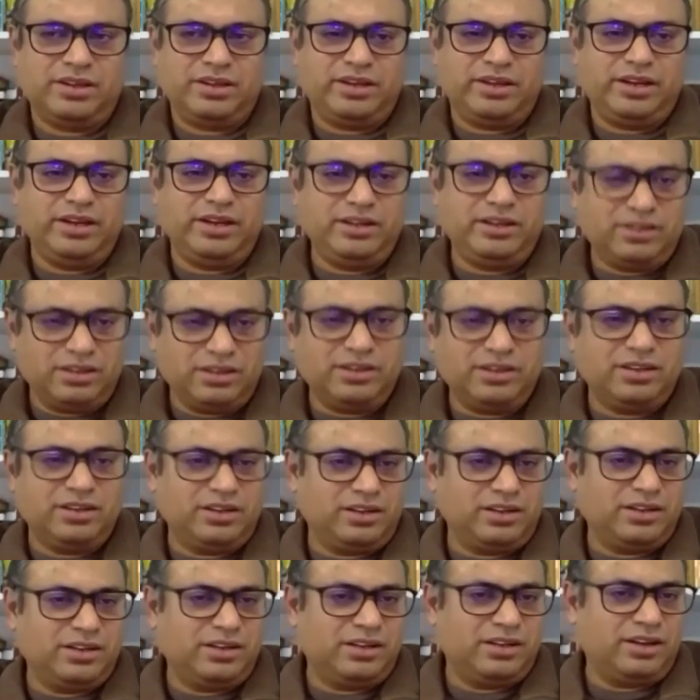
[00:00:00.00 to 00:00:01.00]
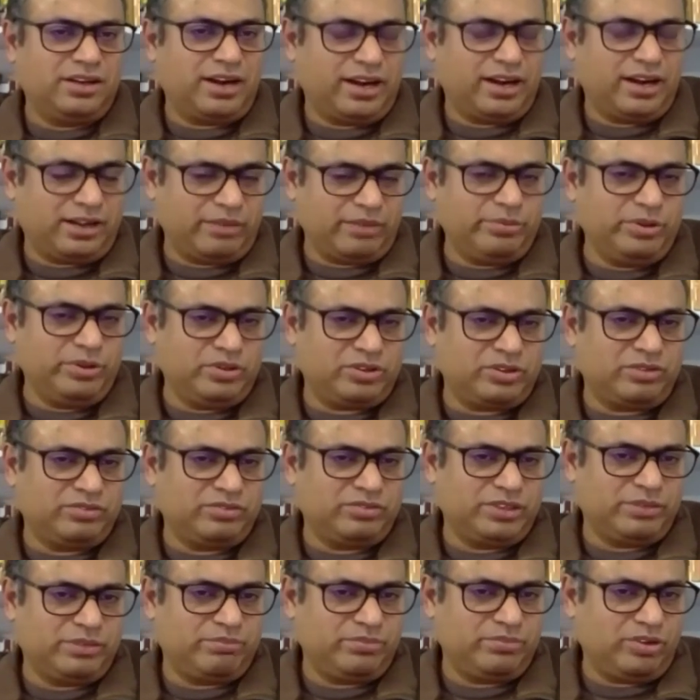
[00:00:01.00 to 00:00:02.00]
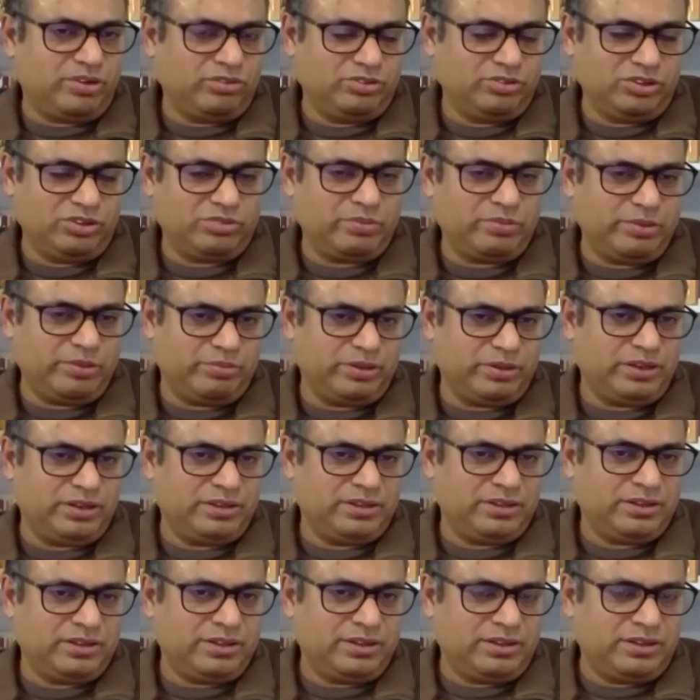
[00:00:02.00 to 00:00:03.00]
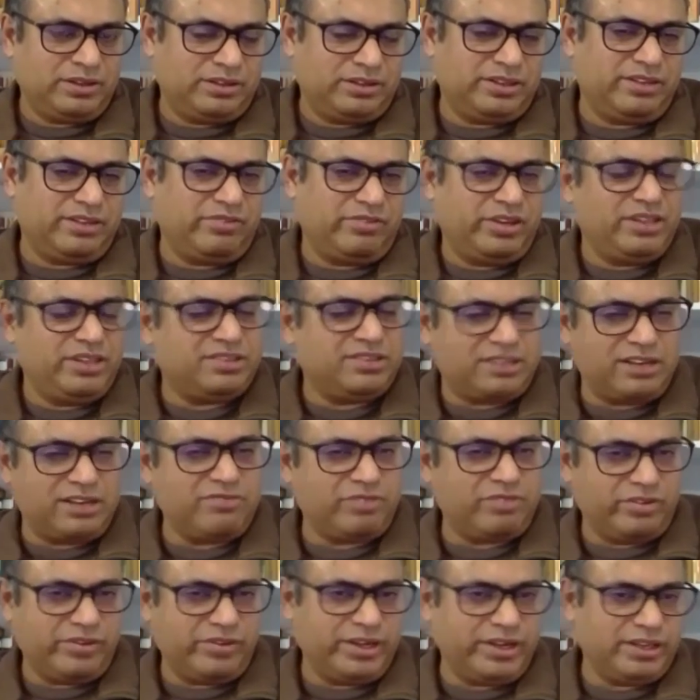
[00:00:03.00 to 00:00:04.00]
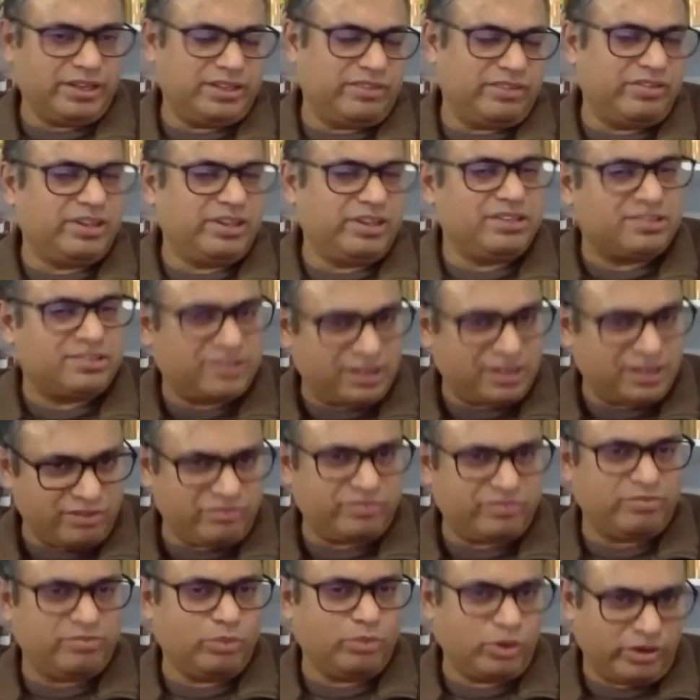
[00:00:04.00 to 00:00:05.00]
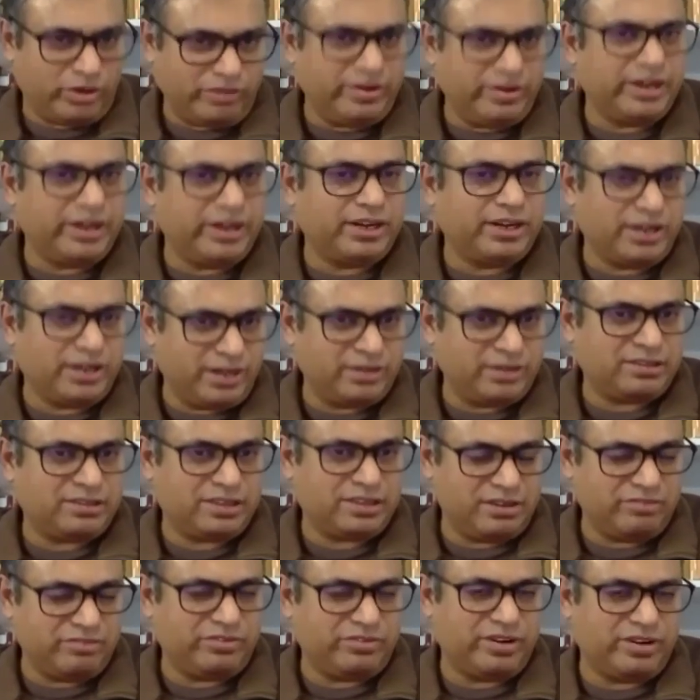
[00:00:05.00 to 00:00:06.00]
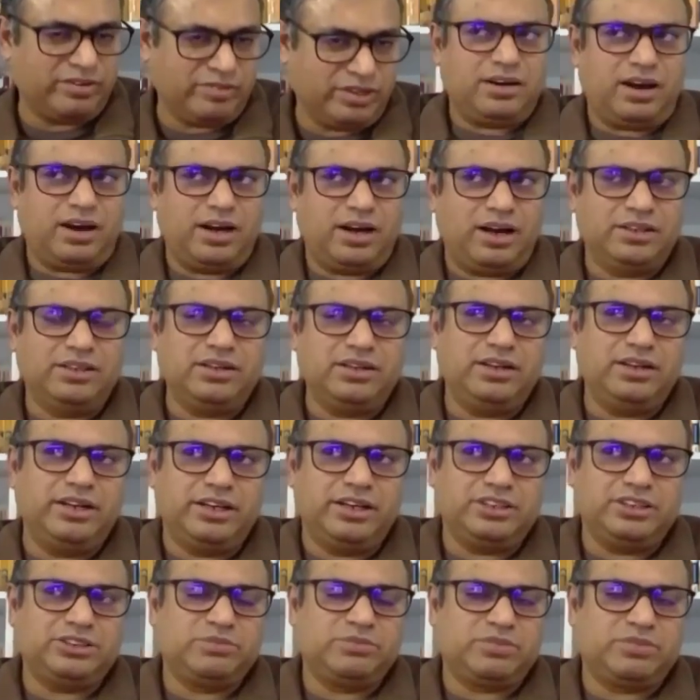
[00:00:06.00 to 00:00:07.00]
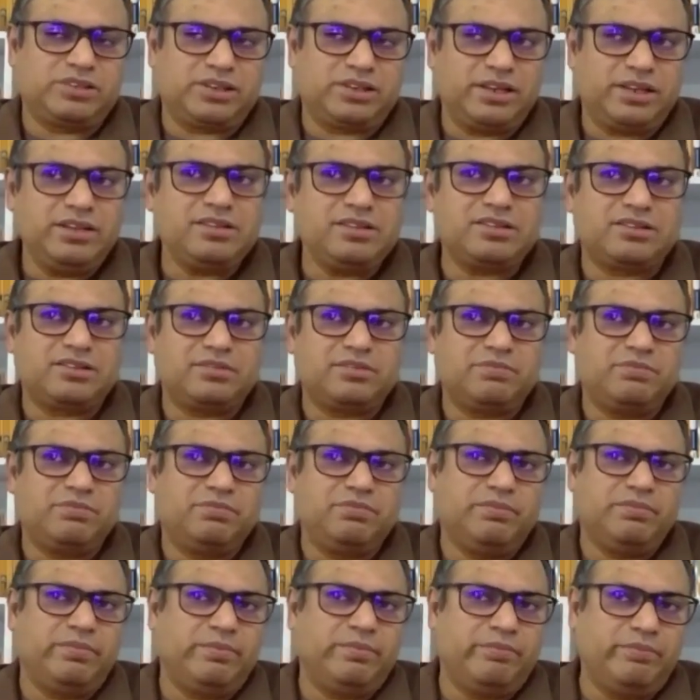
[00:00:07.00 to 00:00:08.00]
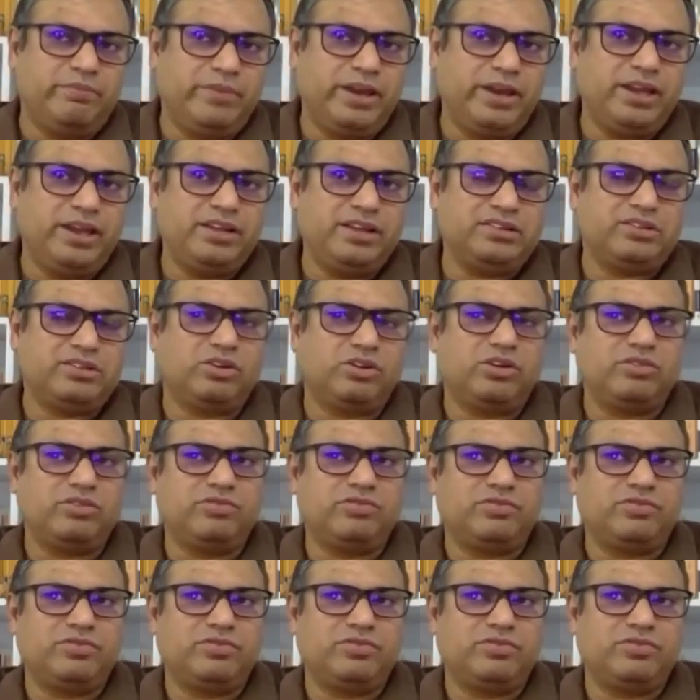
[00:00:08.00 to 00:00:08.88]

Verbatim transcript: internal uh, attributes of that of those people they're very self-aware they're very self-motivated and self-driven other leadership styles may sort of